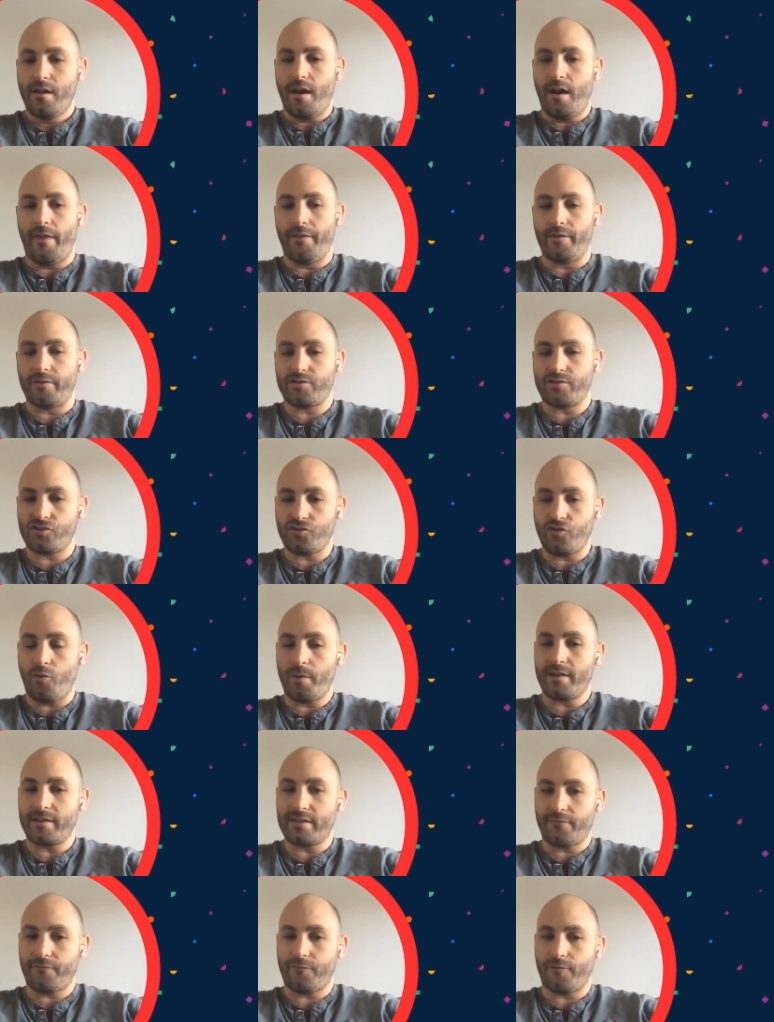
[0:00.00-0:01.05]
And there's so
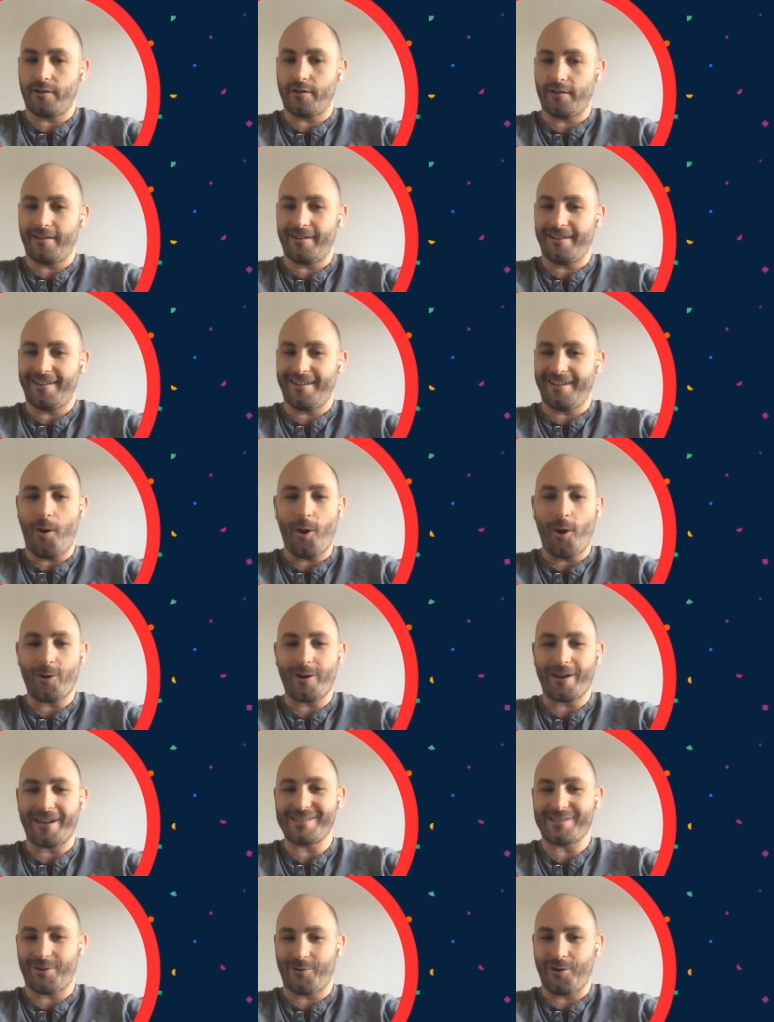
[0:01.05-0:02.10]
many different
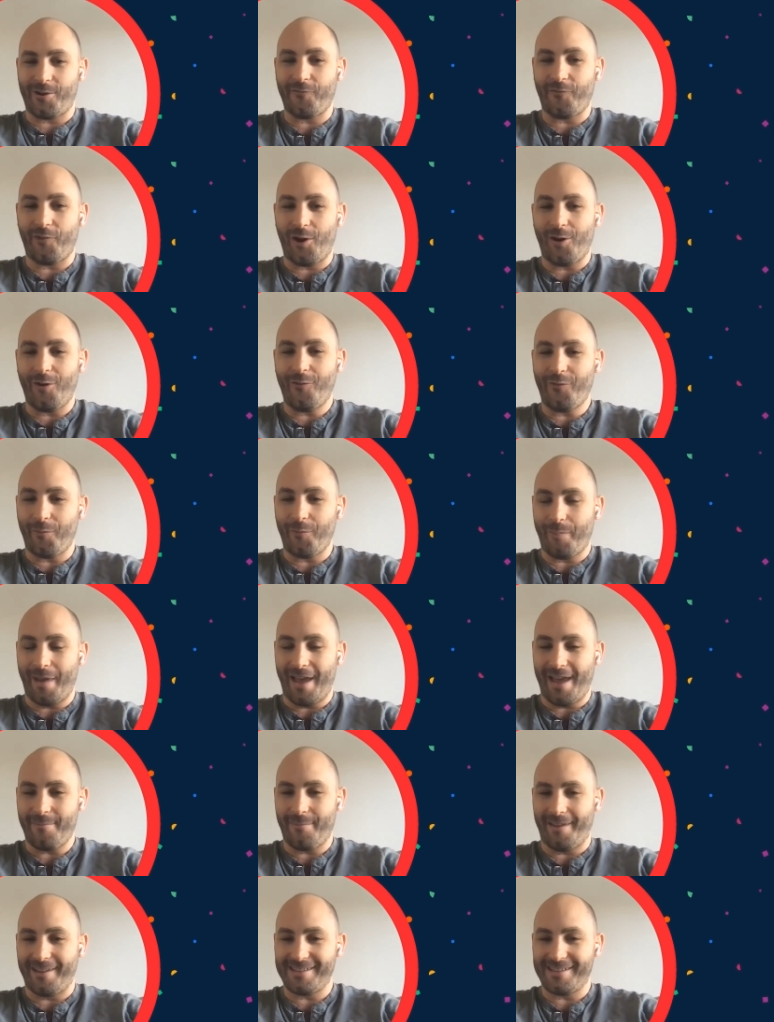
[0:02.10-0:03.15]
parties that are involved in
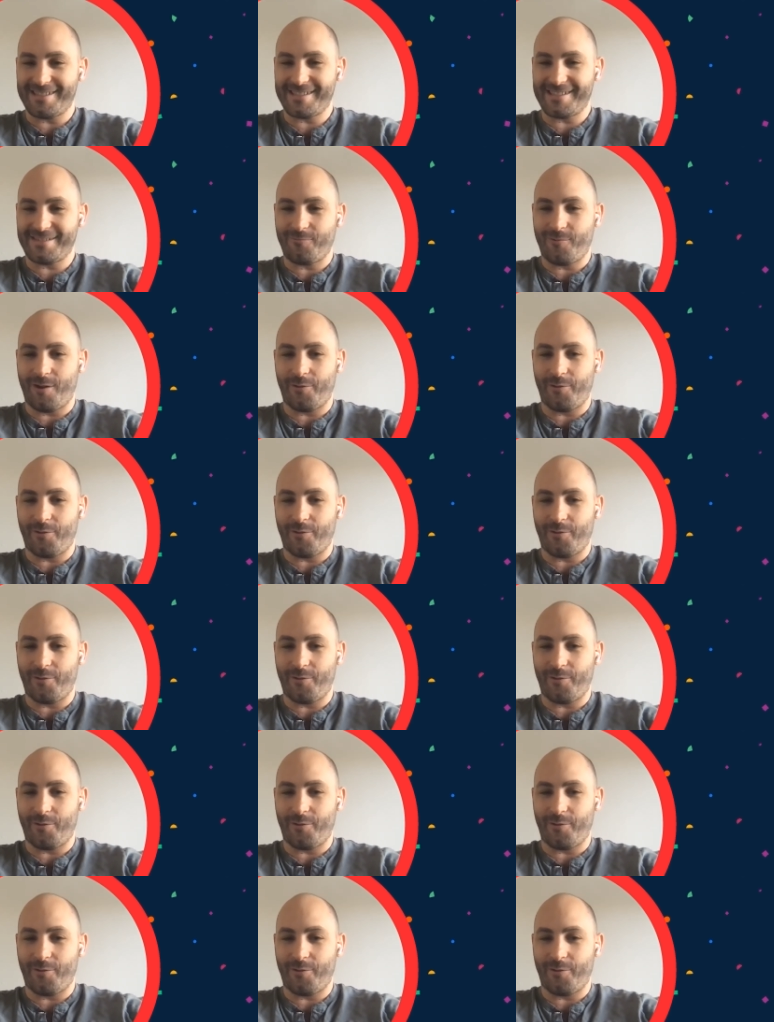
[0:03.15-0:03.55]
payments,